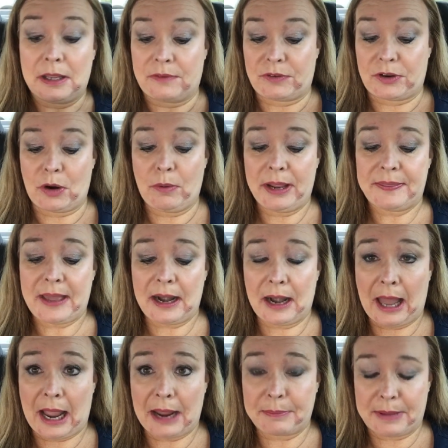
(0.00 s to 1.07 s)
If you don't hit that
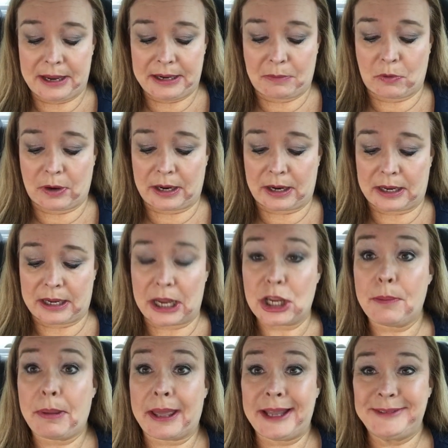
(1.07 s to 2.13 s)
like button, I'm going to kick
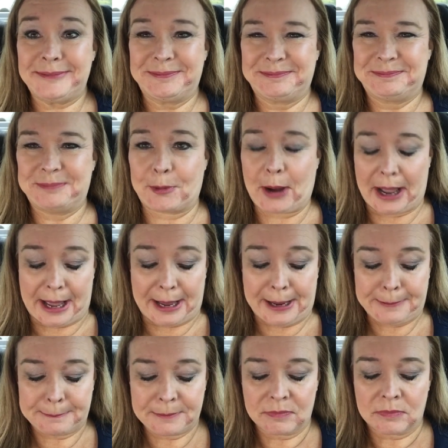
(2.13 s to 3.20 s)
your butt, okay?